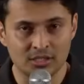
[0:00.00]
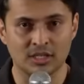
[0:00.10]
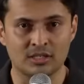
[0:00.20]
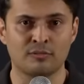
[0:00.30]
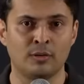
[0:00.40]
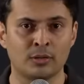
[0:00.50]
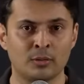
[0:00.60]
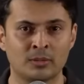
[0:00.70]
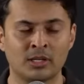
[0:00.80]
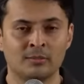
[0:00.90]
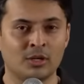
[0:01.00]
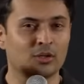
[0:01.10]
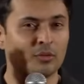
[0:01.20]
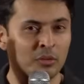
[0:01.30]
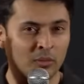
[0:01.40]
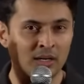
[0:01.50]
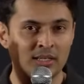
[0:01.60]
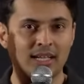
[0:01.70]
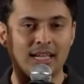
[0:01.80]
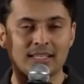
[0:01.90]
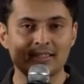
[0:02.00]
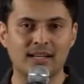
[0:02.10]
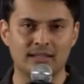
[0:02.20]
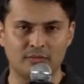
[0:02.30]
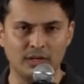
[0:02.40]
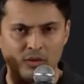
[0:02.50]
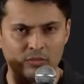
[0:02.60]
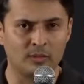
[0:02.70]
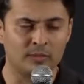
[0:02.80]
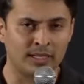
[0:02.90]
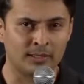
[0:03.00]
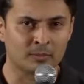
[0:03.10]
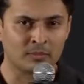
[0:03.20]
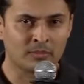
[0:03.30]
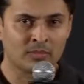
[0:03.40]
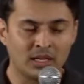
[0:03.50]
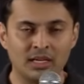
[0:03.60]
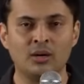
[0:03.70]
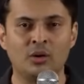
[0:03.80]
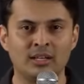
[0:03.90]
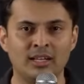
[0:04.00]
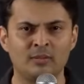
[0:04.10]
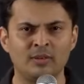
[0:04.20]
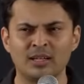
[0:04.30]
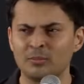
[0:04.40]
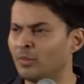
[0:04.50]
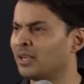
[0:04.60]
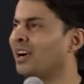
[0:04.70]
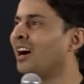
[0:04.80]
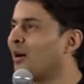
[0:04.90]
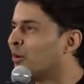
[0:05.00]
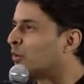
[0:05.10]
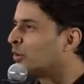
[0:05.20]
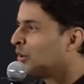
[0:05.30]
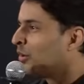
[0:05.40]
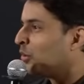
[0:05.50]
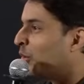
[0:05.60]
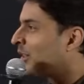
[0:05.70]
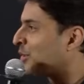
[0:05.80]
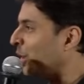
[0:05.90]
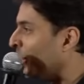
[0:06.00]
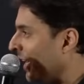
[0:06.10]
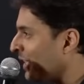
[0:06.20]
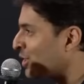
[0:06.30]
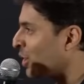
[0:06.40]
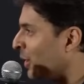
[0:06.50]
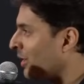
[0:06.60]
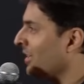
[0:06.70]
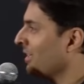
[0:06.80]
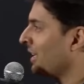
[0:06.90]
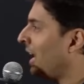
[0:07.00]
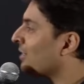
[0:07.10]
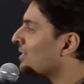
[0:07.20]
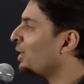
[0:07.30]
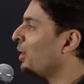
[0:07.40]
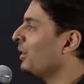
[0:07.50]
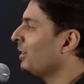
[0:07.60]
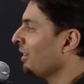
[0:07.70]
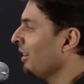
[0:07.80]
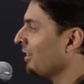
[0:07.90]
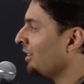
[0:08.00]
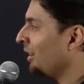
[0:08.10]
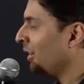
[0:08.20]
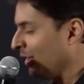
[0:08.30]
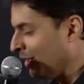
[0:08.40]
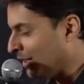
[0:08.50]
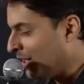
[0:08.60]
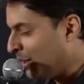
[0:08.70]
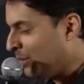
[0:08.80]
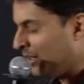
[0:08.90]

just for you. Because if you want the exact feel of offline, in an online way, but how? Who is going to ensure that I sit on the table,